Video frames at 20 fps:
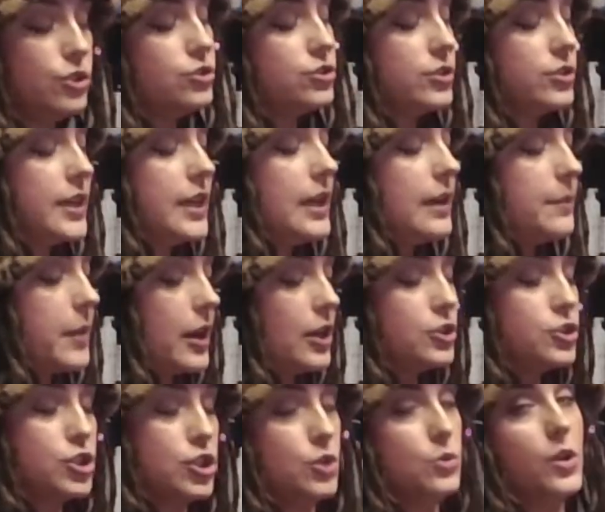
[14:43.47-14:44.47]
usually about
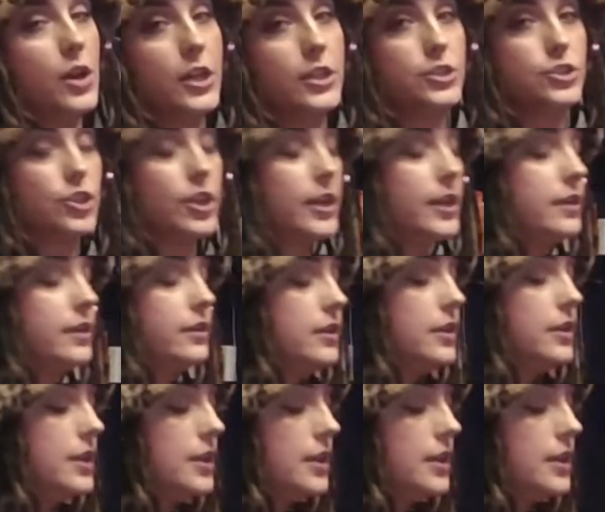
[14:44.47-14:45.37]
a 200.